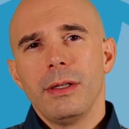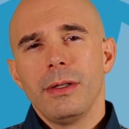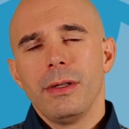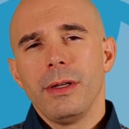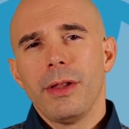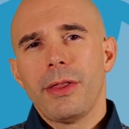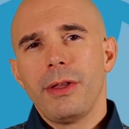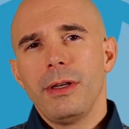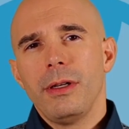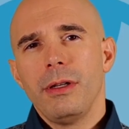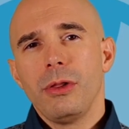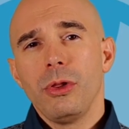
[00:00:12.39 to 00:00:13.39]
Well,
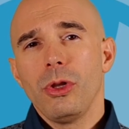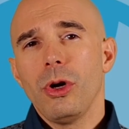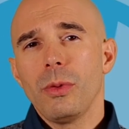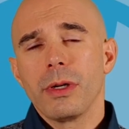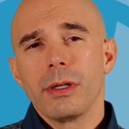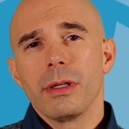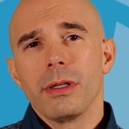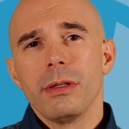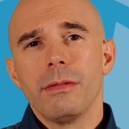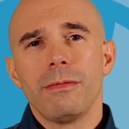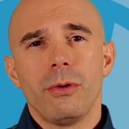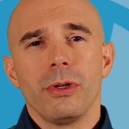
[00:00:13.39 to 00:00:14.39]
the lower
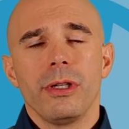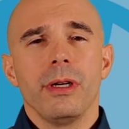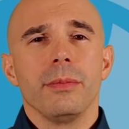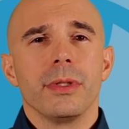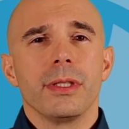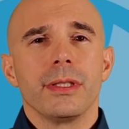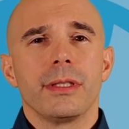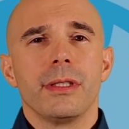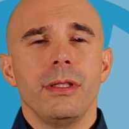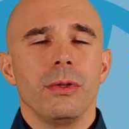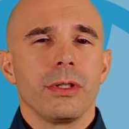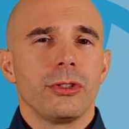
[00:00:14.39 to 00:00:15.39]
4 numbers
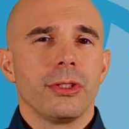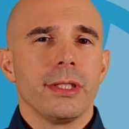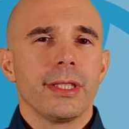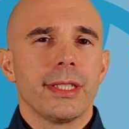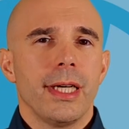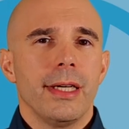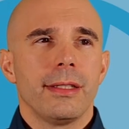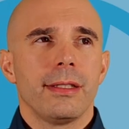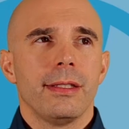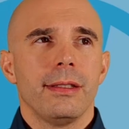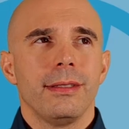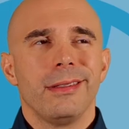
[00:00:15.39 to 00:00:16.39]
in the original
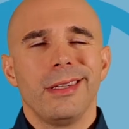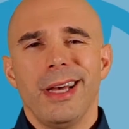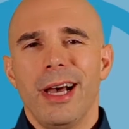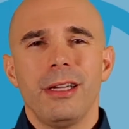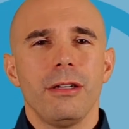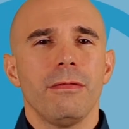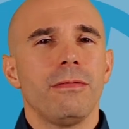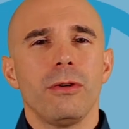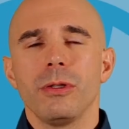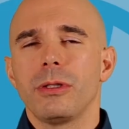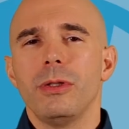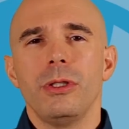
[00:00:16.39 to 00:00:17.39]
set, adding
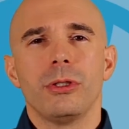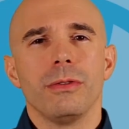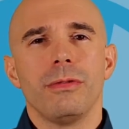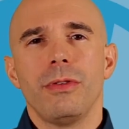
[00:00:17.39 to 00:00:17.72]
4 to each of